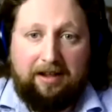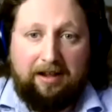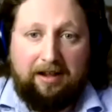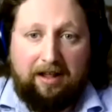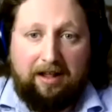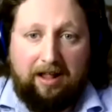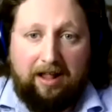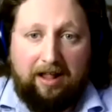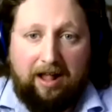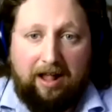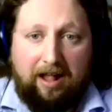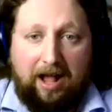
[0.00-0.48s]

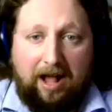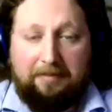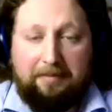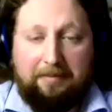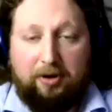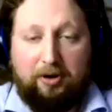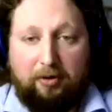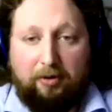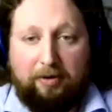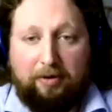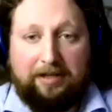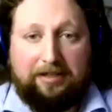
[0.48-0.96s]
I'm
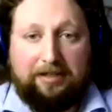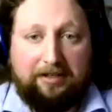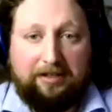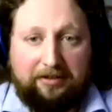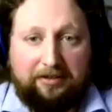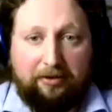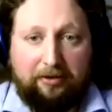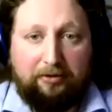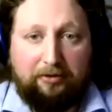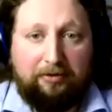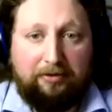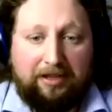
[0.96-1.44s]
going to
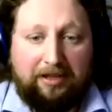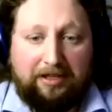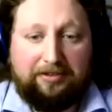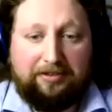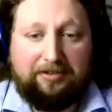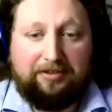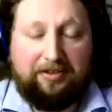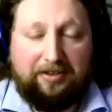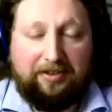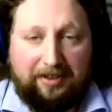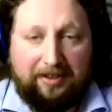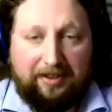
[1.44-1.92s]
do this
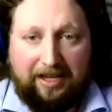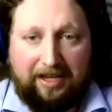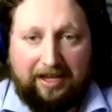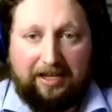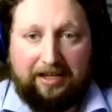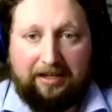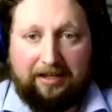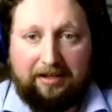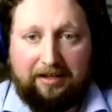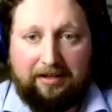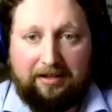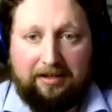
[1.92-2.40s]

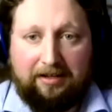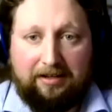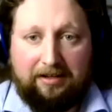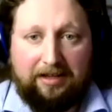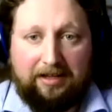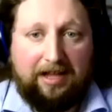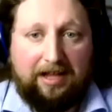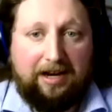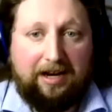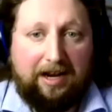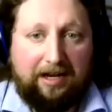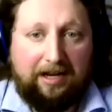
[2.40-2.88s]
thing that
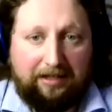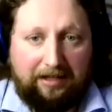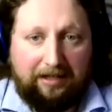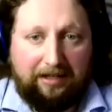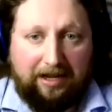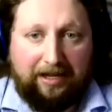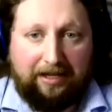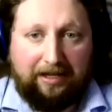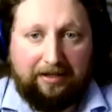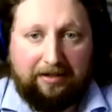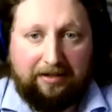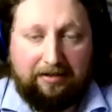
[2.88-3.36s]
I
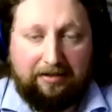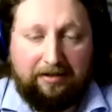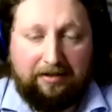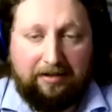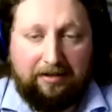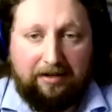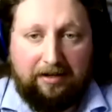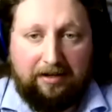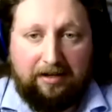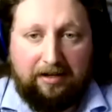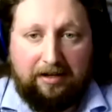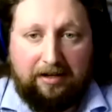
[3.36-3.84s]
like.
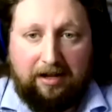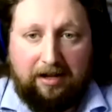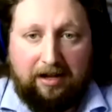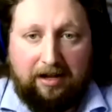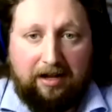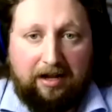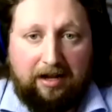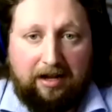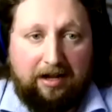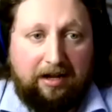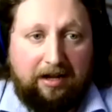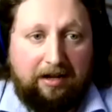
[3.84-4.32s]

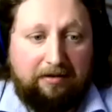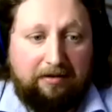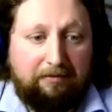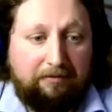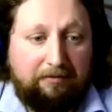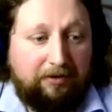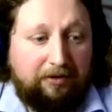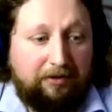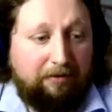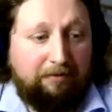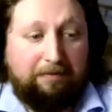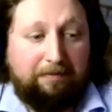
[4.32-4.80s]
Sarah
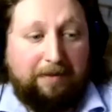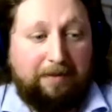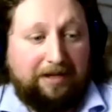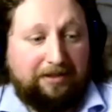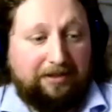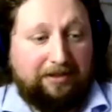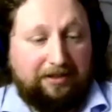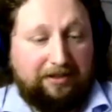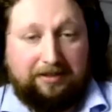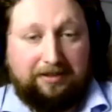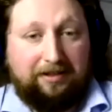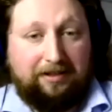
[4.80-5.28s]

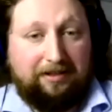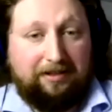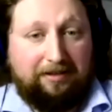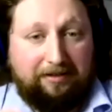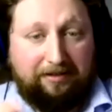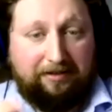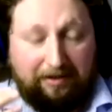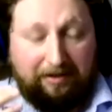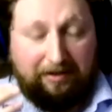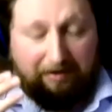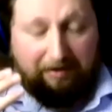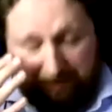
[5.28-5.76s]

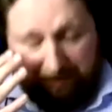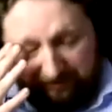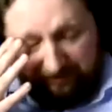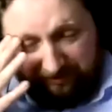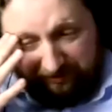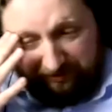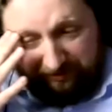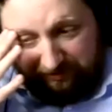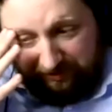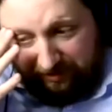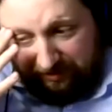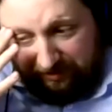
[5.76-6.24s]
mentioned
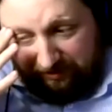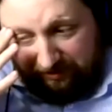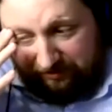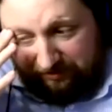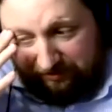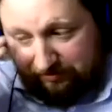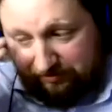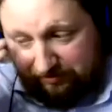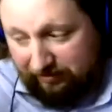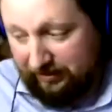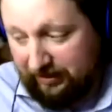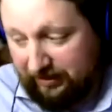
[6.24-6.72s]

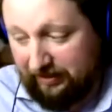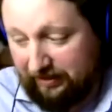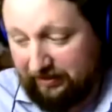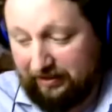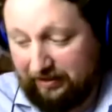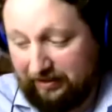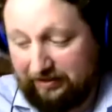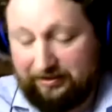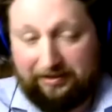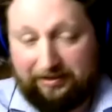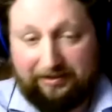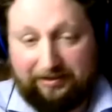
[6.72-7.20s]
cooking, that
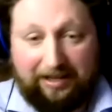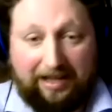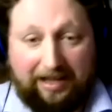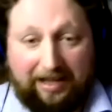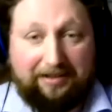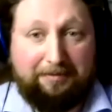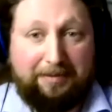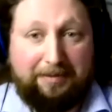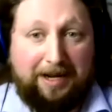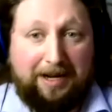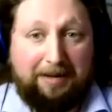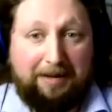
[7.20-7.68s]
she hasn't
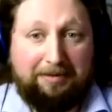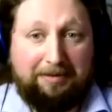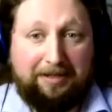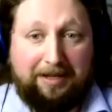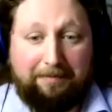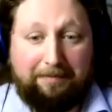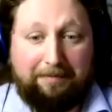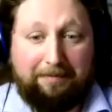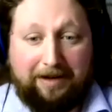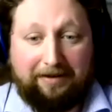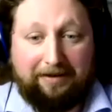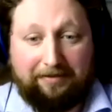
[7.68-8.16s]
been able to get
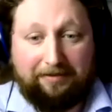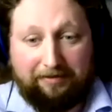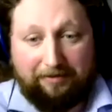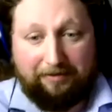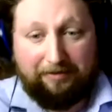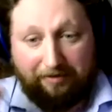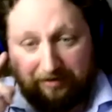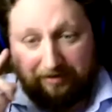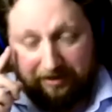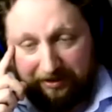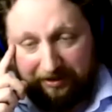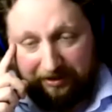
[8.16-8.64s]
back to
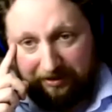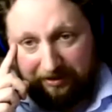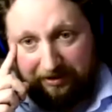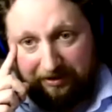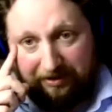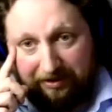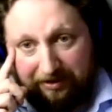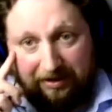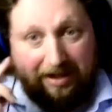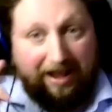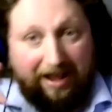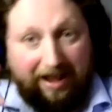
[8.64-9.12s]
cooking.
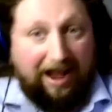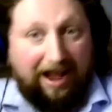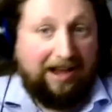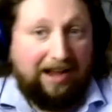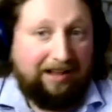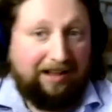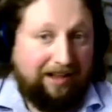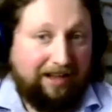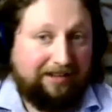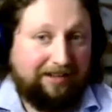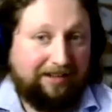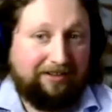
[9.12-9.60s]
I
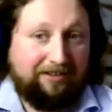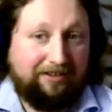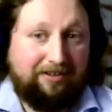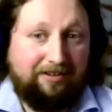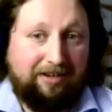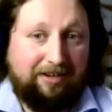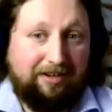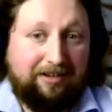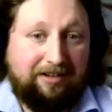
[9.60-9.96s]
like to cook.